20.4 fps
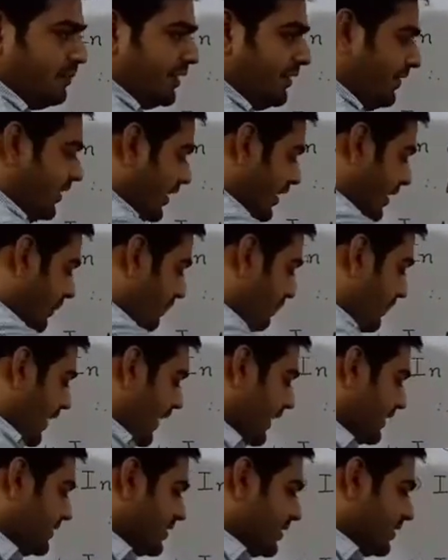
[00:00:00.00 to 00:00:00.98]
between the
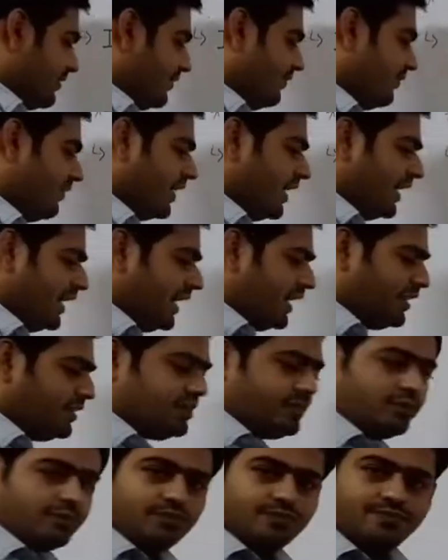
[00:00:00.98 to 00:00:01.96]
plates 1
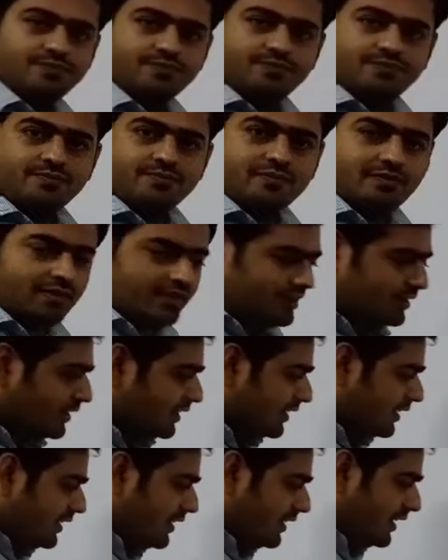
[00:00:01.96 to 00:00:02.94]
and 2,
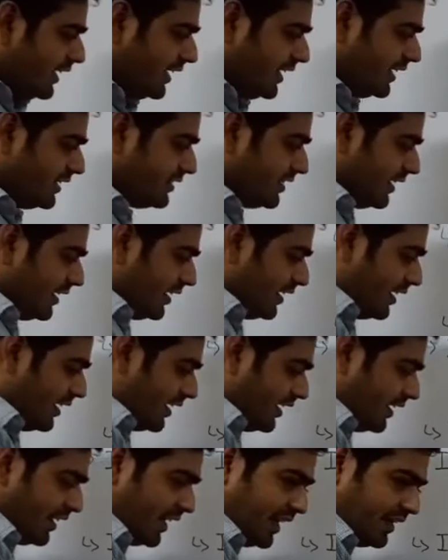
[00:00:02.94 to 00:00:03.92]
that is
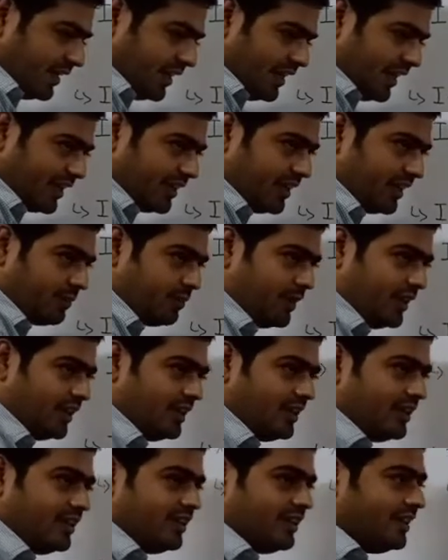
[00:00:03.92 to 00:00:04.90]
net electric
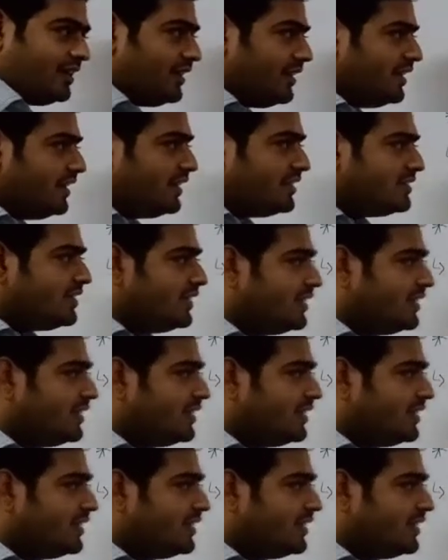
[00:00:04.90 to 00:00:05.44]
field is